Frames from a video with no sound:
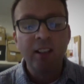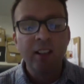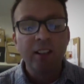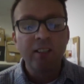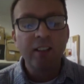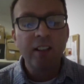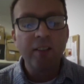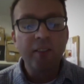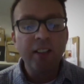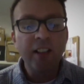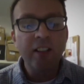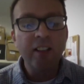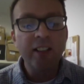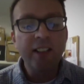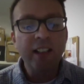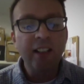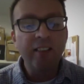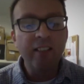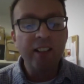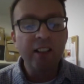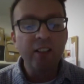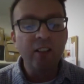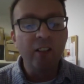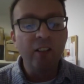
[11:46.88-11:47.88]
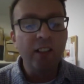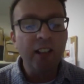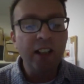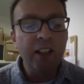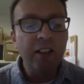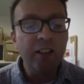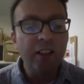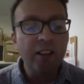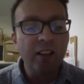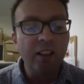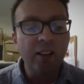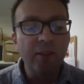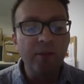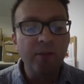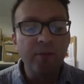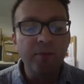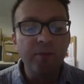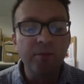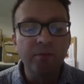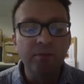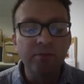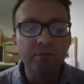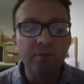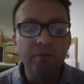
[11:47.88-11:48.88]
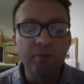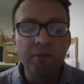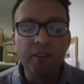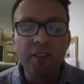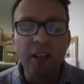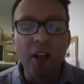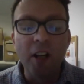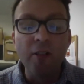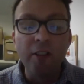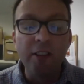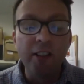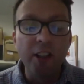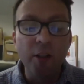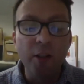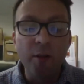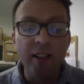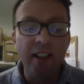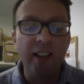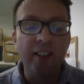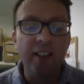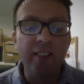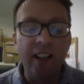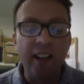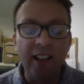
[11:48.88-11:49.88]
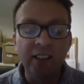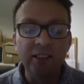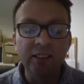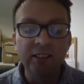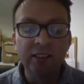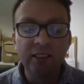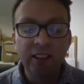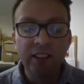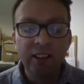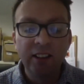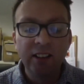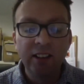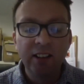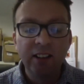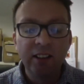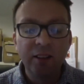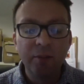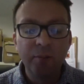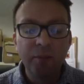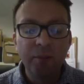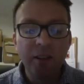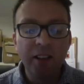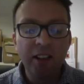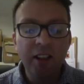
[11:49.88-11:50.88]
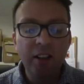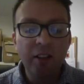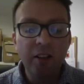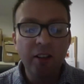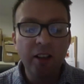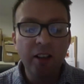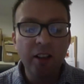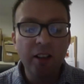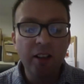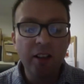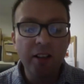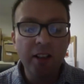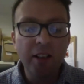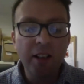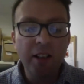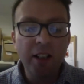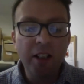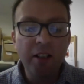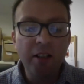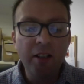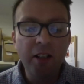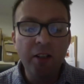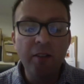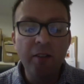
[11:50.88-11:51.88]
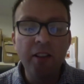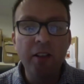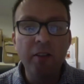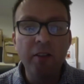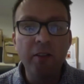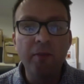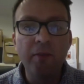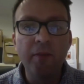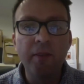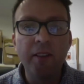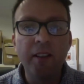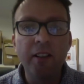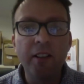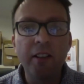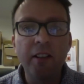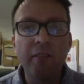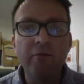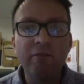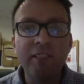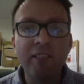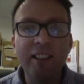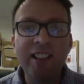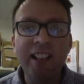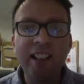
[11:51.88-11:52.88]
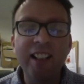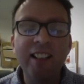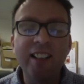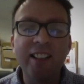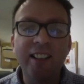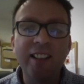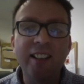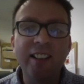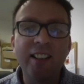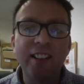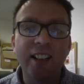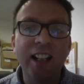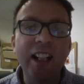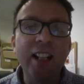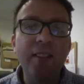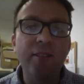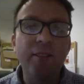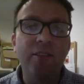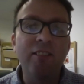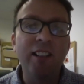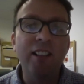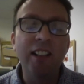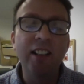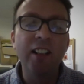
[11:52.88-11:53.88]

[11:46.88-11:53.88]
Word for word: But the idea is not that you sort of don't do anything, but you you you you resist slavery.